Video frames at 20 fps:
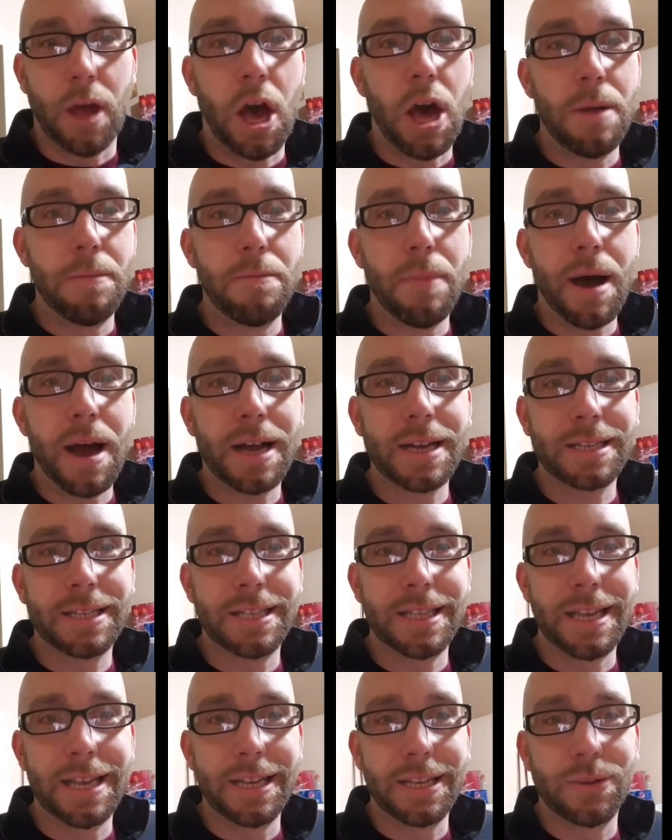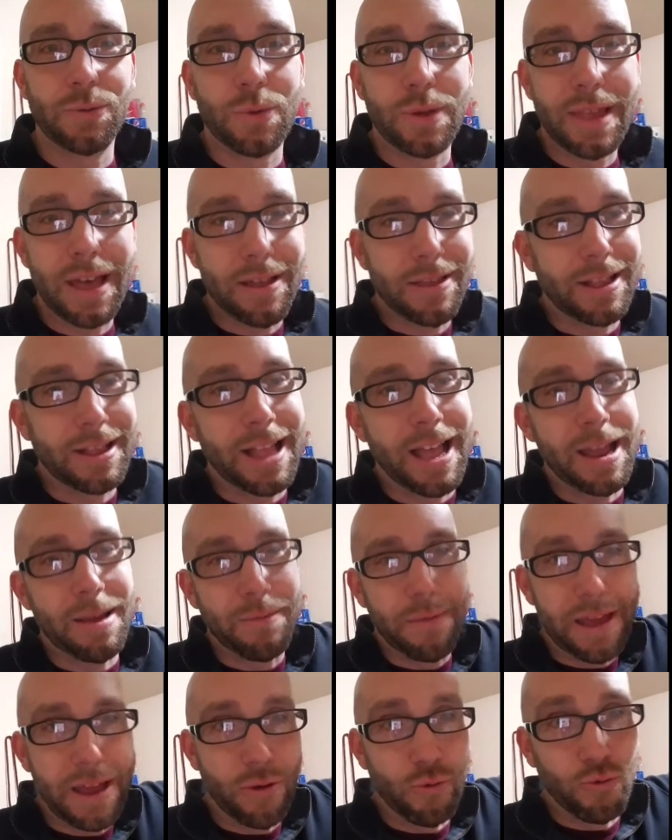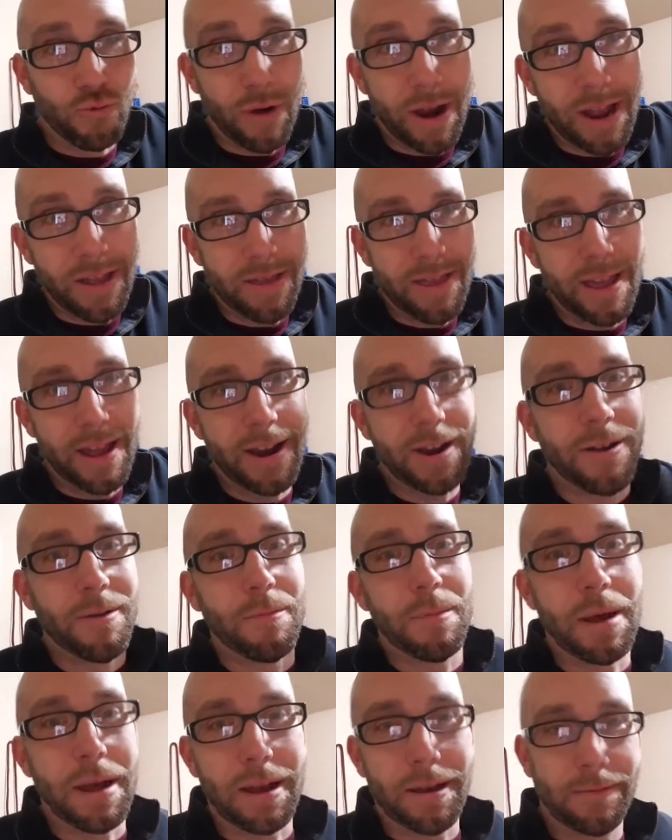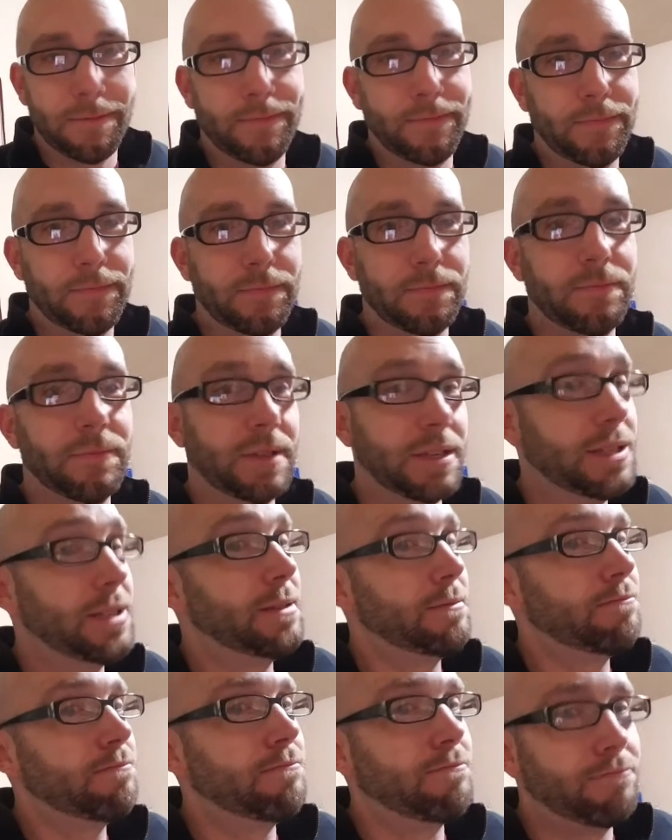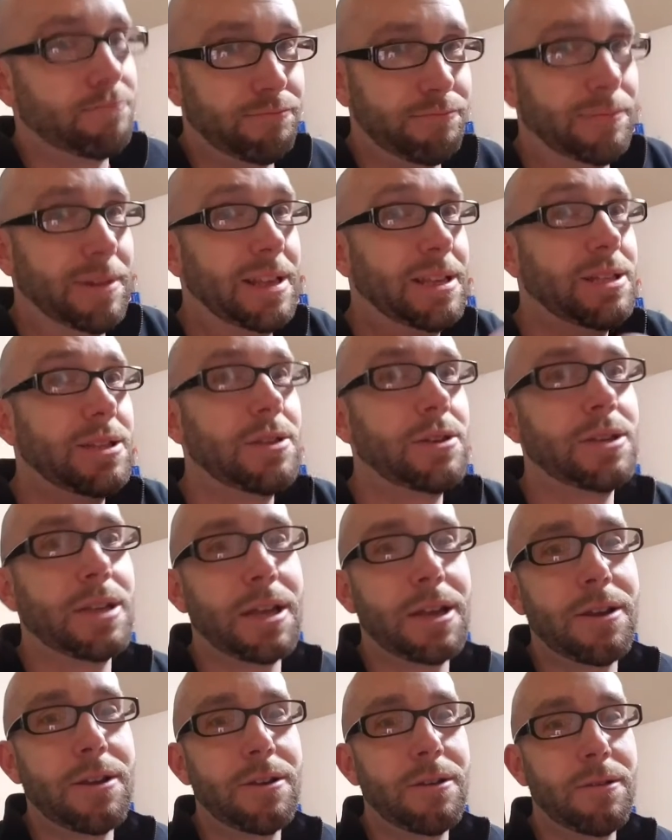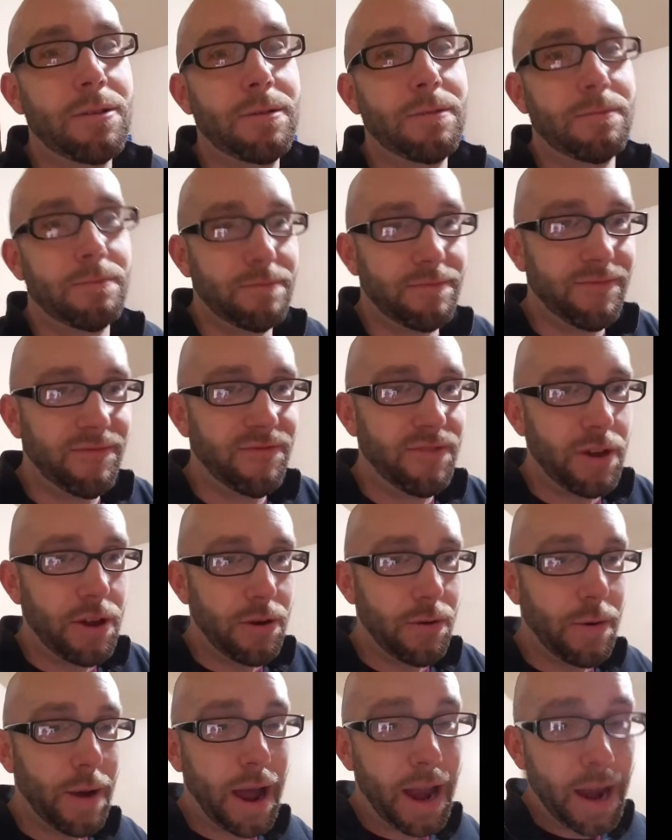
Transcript: unbox things without the light being right there, but this this looks like a good view.